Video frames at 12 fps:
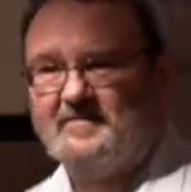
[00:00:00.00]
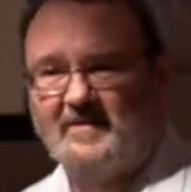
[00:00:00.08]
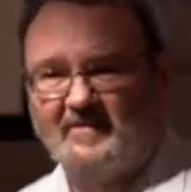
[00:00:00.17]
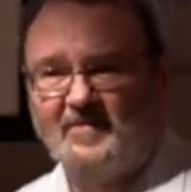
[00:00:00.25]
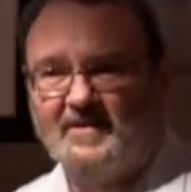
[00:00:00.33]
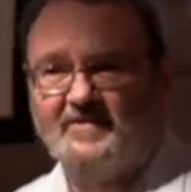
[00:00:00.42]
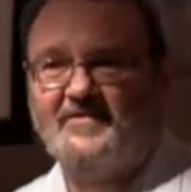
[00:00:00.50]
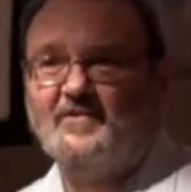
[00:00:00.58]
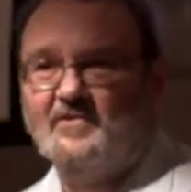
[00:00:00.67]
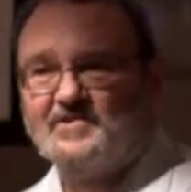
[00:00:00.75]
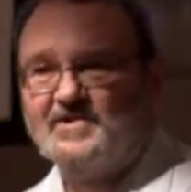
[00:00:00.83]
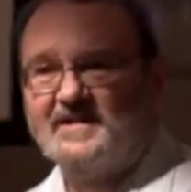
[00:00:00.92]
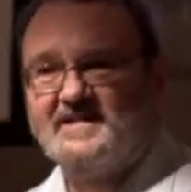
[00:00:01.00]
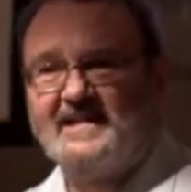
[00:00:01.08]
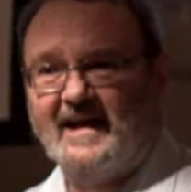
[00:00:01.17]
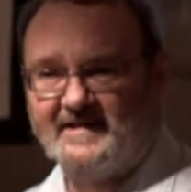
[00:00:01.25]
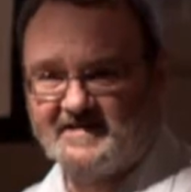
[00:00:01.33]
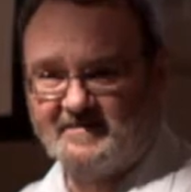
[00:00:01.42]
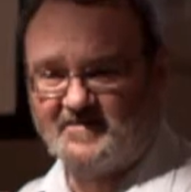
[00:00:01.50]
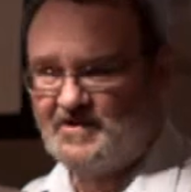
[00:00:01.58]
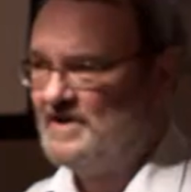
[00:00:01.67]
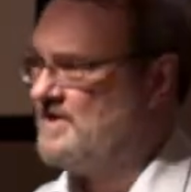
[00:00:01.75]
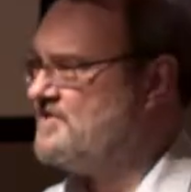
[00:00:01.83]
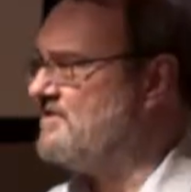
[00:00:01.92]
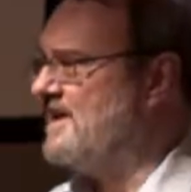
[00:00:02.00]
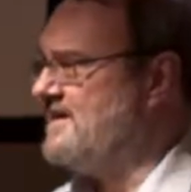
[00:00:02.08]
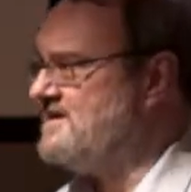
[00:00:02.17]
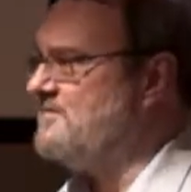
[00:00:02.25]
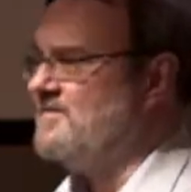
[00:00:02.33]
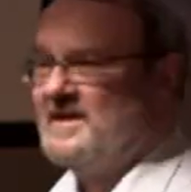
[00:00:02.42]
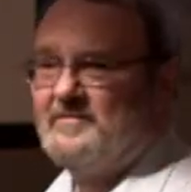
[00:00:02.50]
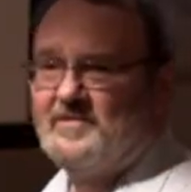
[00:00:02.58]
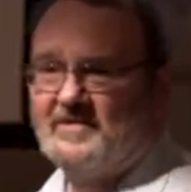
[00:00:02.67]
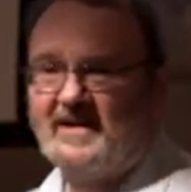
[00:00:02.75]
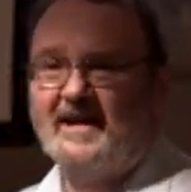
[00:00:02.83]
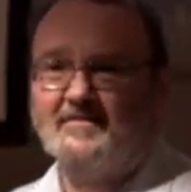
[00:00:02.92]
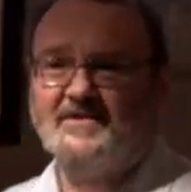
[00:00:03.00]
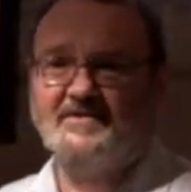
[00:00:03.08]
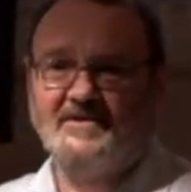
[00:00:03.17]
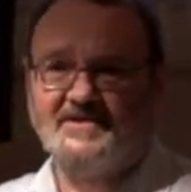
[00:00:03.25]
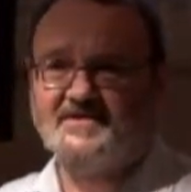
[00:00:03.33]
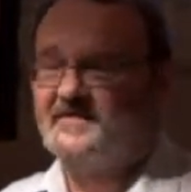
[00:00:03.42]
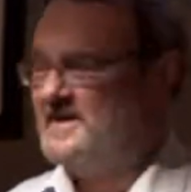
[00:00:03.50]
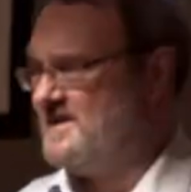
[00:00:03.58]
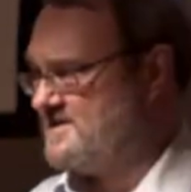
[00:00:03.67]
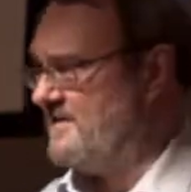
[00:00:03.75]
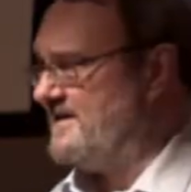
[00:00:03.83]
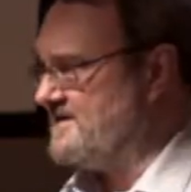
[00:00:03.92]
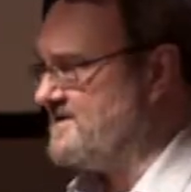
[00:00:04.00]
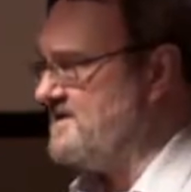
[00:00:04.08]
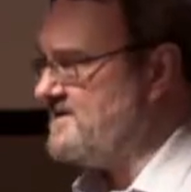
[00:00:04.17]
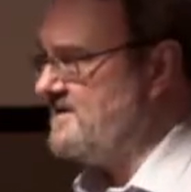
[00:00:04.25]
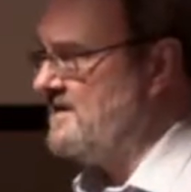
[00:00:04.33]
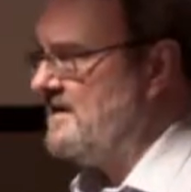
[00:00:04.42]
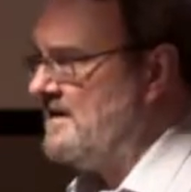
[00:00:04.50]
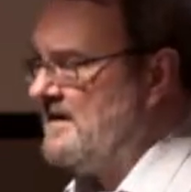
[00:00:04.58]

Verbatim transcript: but we were fortunate to get some church-related people who come and do it just for the expenses.